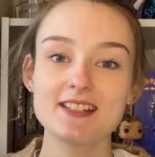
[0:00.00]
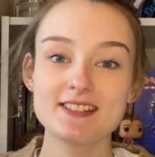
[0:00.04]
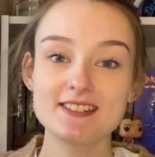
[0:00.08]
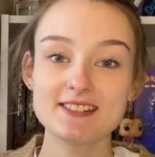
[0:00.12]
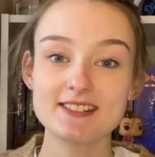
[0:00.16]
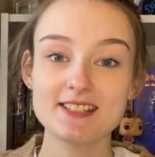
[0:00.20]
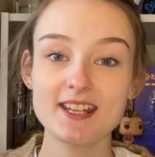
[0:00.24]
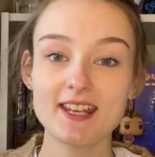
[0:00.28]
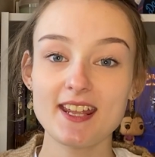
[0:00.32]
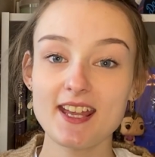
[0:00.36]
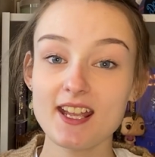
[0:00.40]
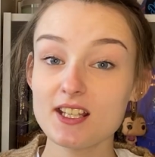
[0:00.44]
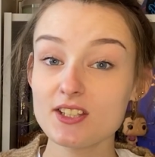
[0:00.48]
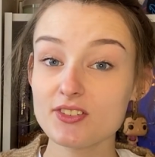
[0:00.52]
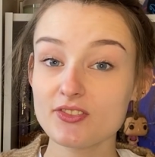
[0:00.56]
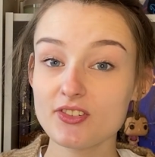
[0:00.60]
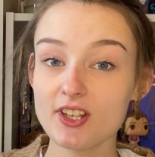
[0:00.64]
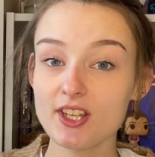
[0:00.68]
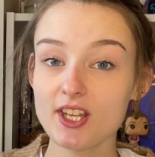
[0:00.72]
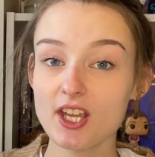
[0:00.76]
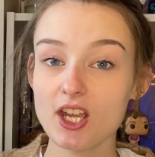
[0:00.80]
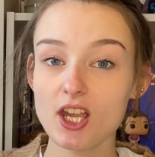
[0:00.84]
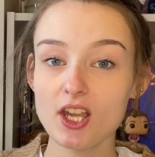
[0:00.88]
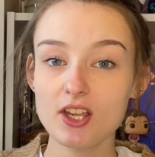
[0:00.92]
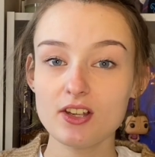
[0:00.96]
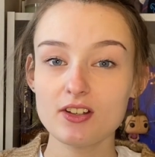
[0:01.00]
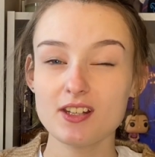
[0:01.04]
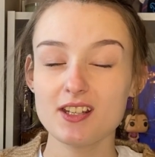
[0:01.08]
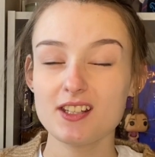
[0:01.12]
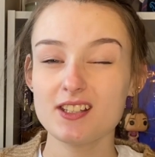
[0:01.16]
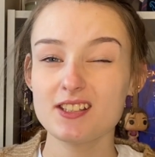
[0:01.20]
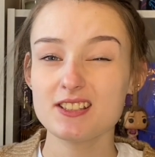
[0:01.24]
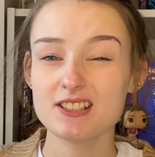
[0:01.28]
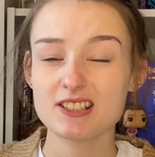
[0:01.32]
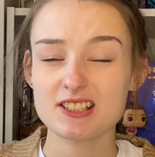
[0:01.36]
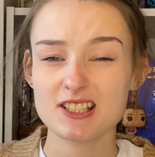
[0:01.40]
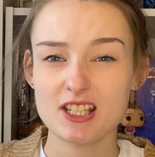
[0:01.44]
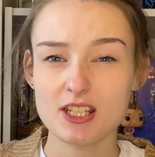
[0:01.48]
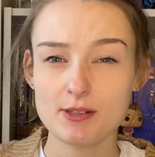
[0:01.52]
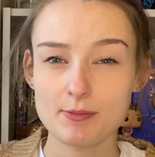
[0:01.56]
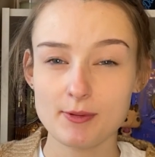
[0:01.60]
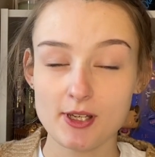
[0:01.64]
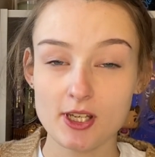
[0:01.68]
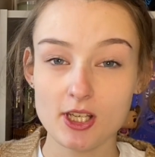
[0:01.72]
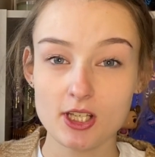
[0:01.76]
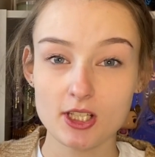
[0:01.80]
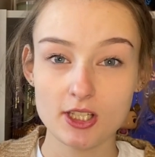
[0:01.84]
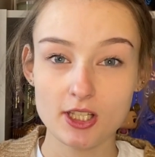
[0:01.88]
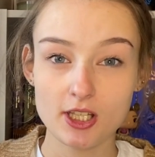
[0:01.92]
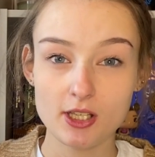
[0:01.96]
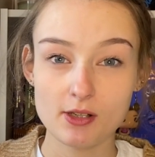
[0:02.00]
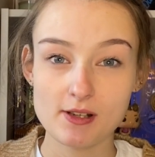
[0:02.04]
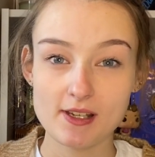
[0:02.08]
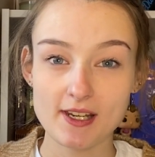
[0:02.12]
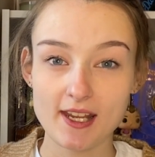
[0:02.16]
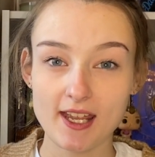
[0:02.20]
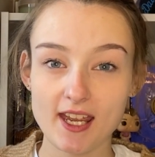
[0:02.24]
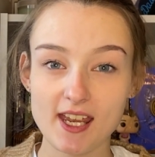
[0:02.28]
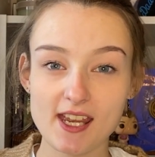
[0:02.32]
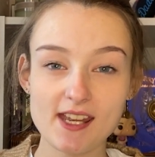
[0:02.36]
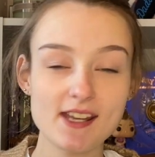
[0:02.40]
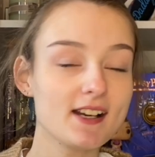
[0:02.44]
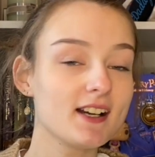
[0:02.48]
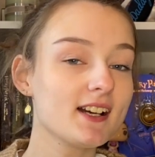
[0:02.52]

Today's video is going to be a Q&A.